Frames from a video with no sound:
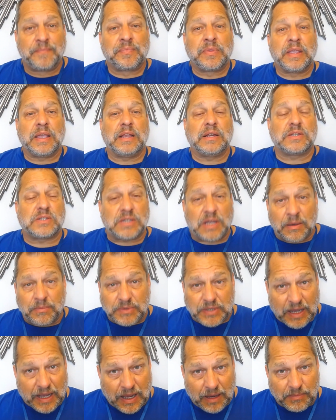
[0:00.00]
And
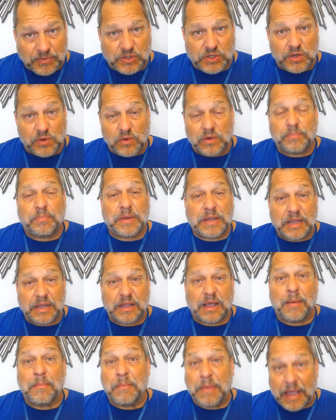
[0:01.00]
sometimes you would be
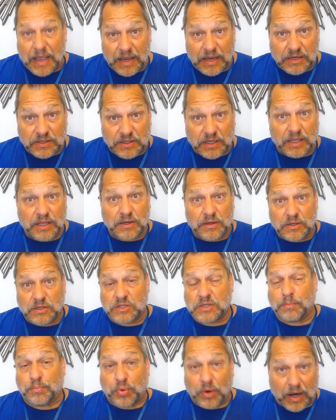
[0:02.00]
amazed and
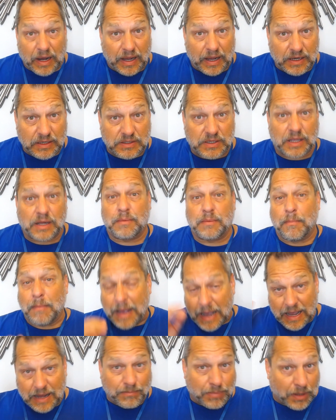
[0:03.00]
surprised and
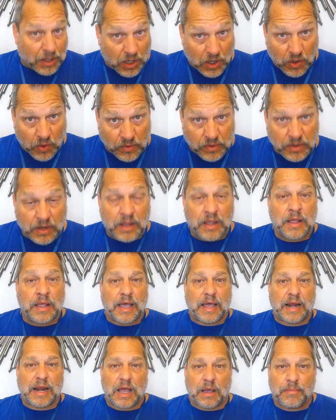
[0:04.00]
mind blown
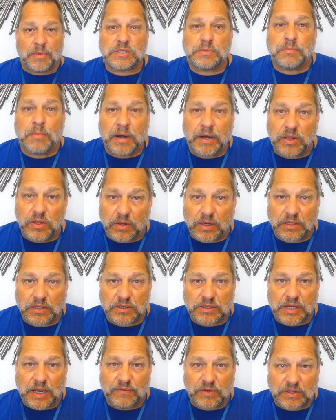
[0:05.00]
at how much money you can
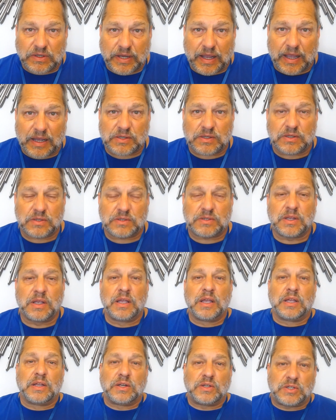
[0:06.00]
save in taxes
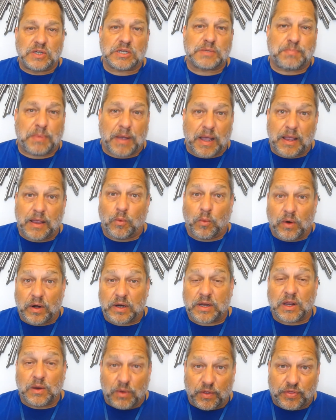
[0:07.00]
just by
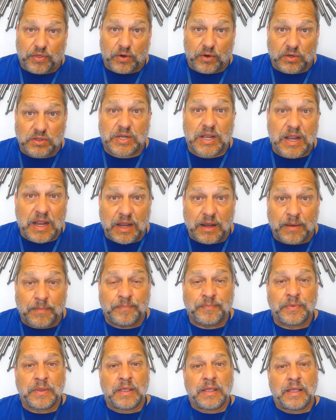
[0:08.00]
working with your team
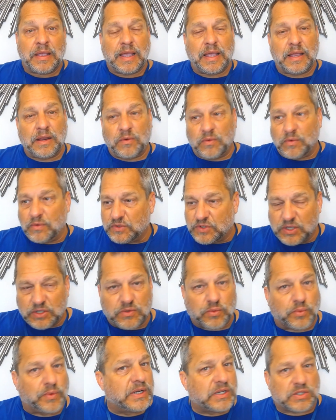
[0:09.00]
and just
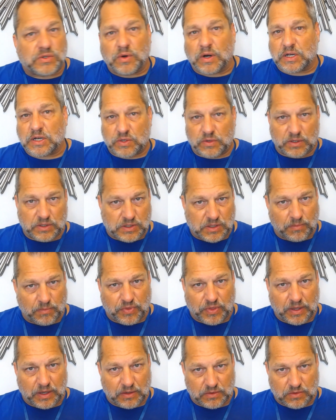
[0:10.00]
restructuring some
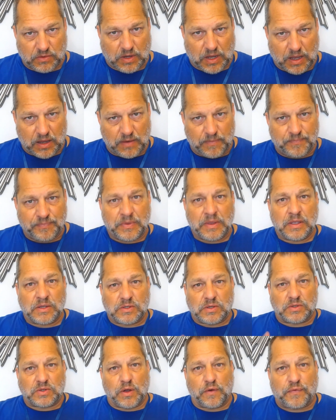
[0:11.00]
things, okay?
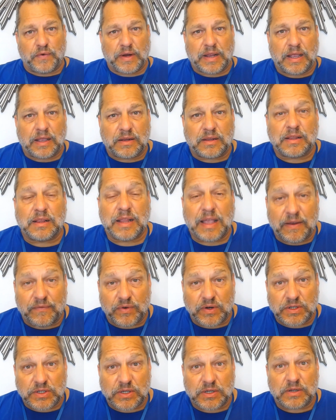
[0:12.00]
So don't forget
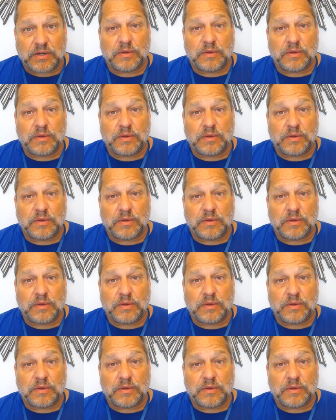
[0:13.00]
leverage.